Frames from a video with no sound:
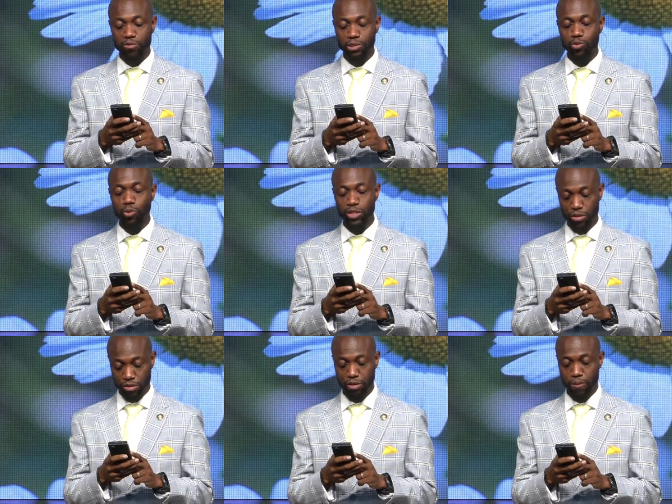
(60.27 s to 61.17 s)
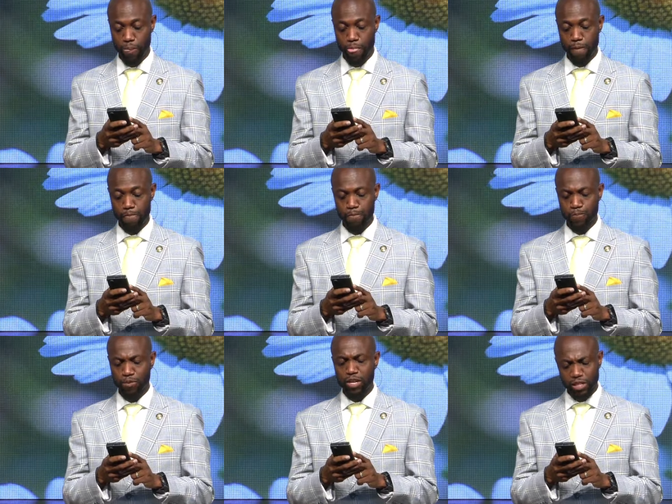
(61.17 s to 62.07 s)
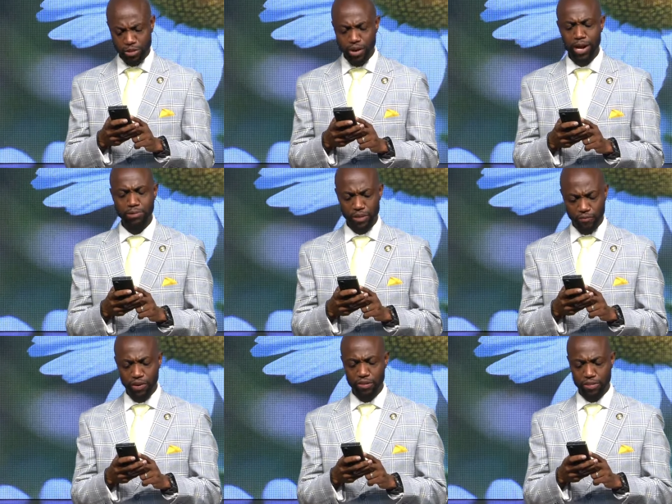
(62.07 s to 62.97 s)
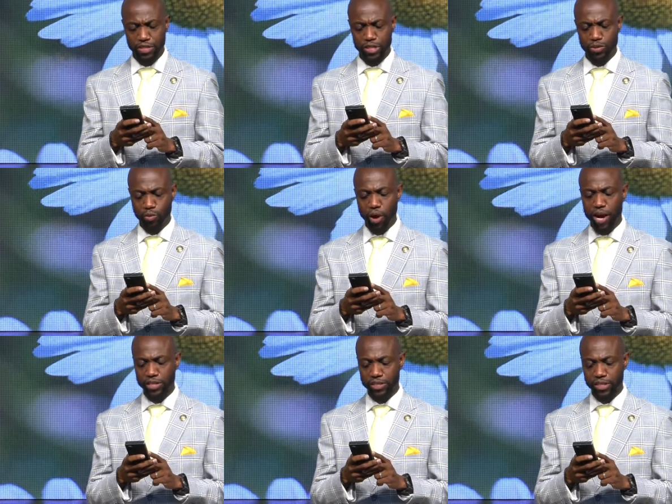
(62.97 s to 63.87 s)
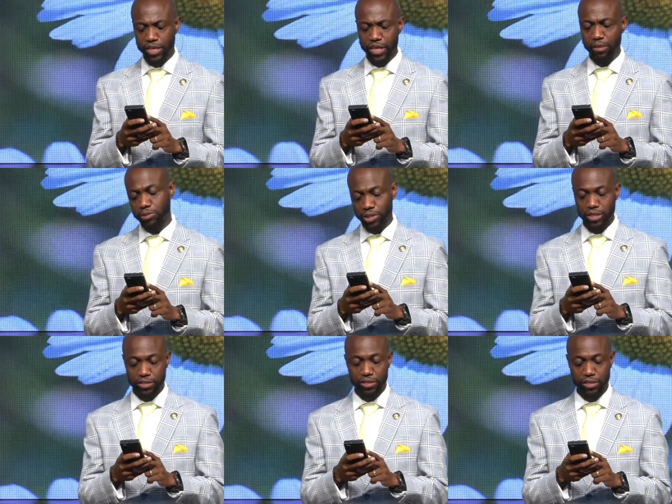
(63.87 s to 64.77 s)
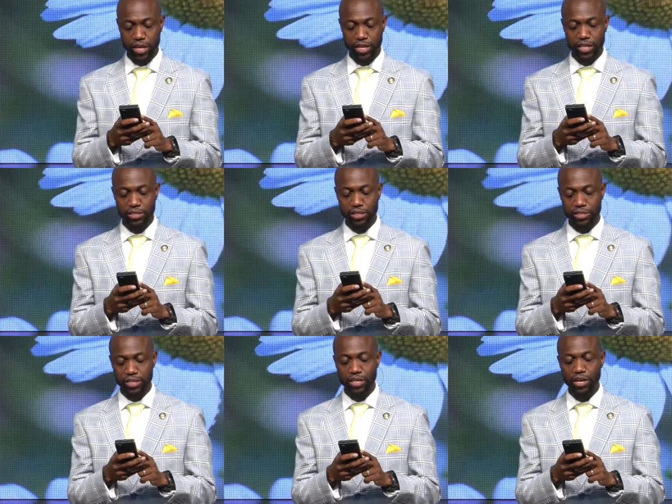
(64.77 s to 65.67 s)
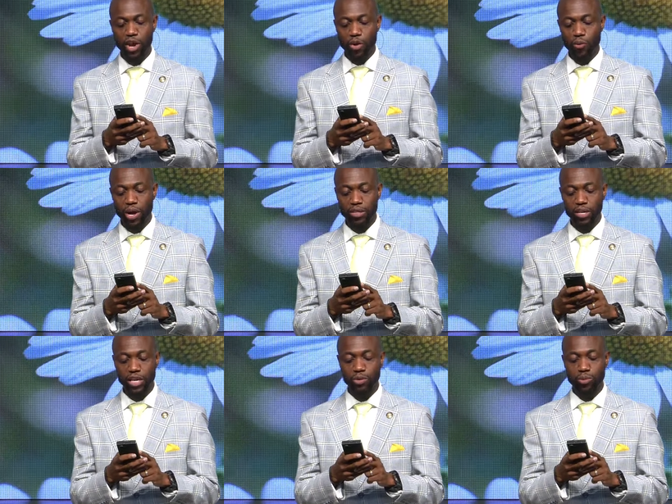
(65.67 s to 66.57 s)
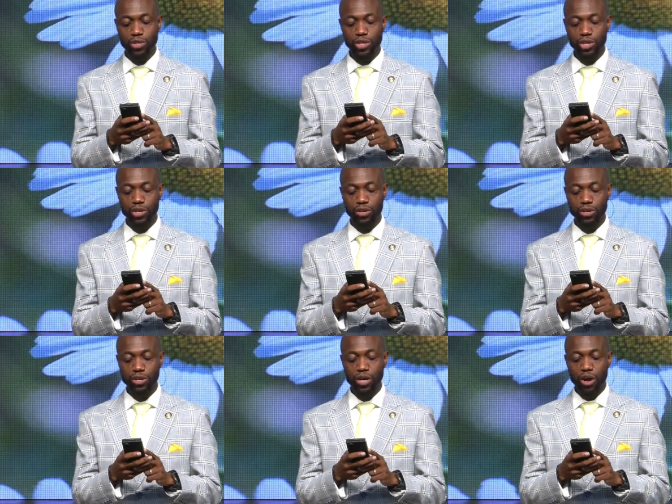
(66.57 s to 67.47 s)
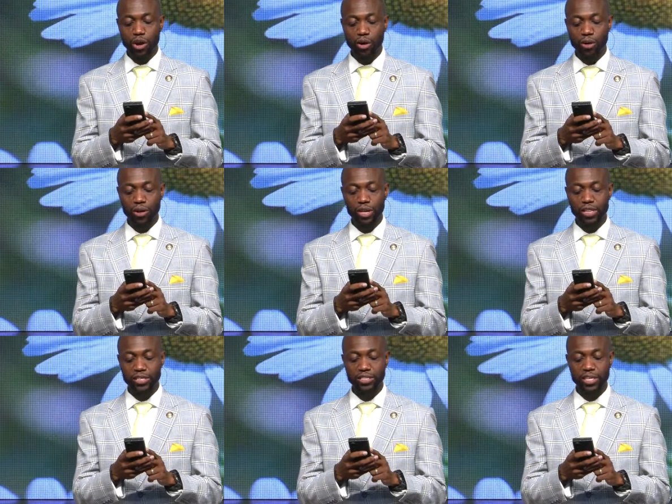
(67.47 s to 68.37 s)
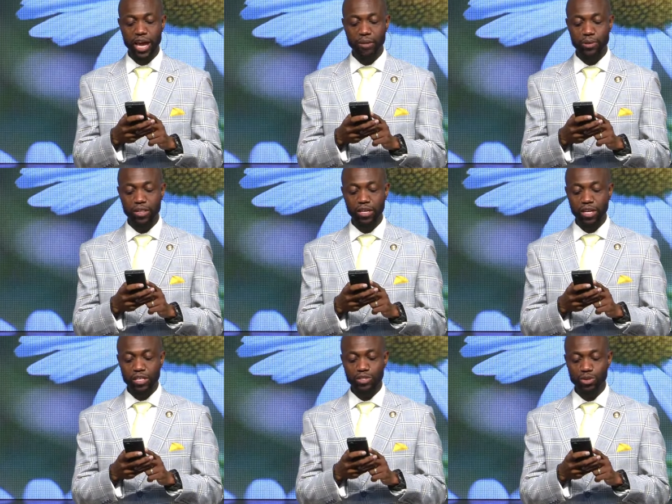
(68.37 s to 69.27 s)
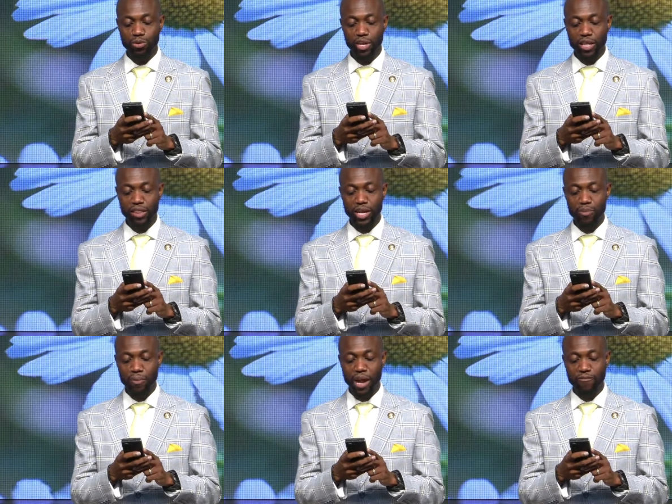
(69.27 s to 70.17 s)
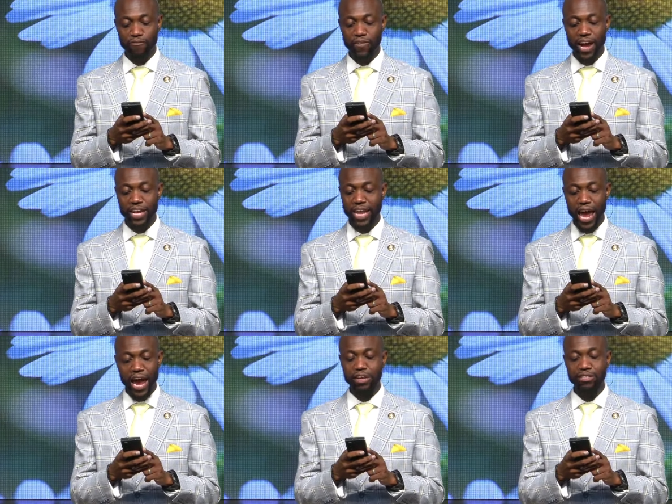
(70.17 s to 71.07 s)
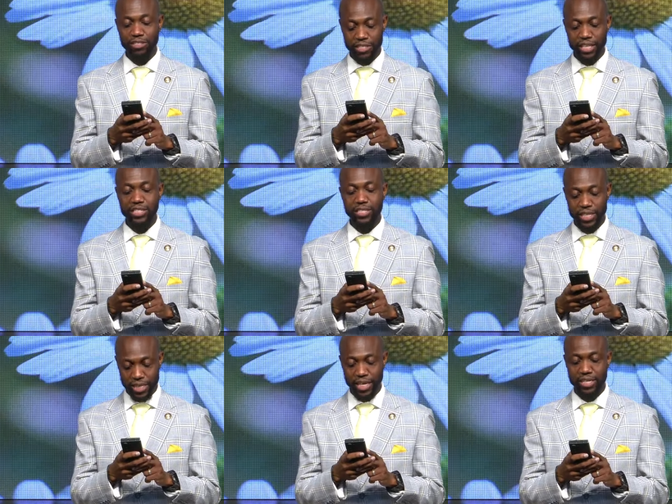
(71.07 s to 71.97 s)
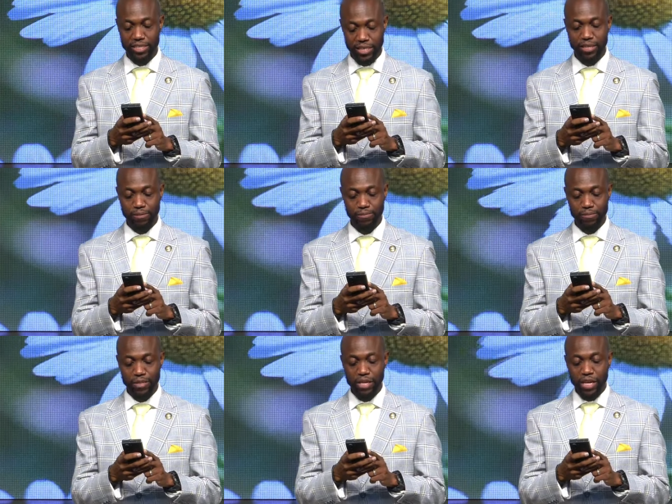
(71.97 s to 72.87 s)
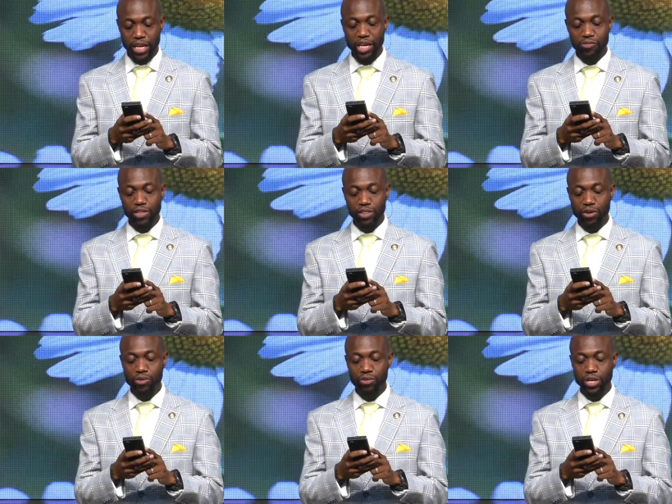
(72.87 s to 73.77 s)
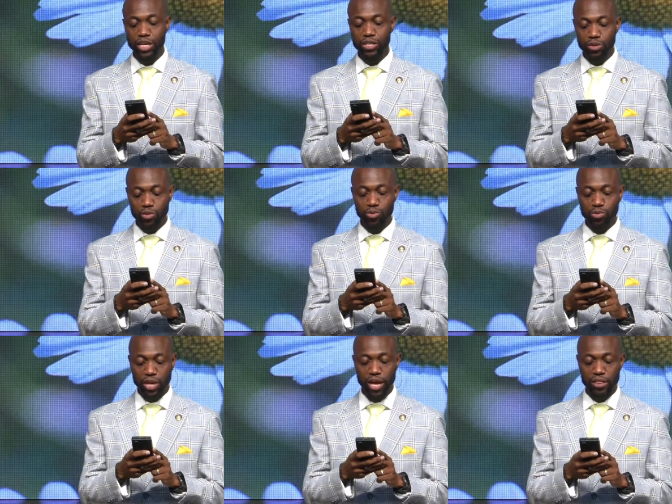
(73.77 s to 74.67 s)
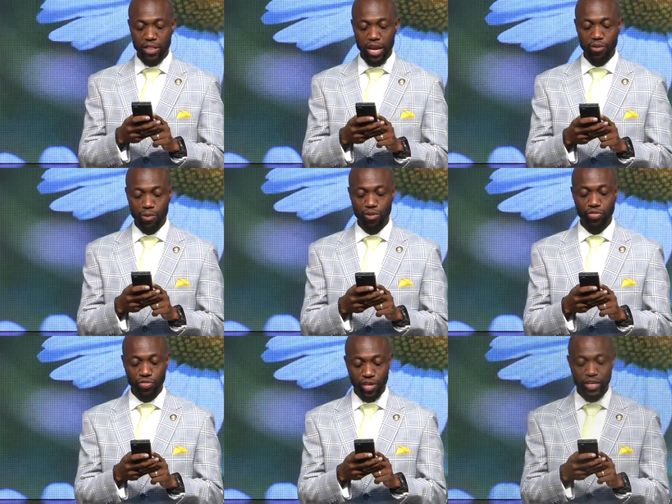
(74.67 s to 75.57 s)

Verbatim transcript: was withered. The scribes and the Pharisees watched him, Jesus that is, to see whether he would cure on the Sabbath so that they might find the accusation against him. Even though he knew that they were think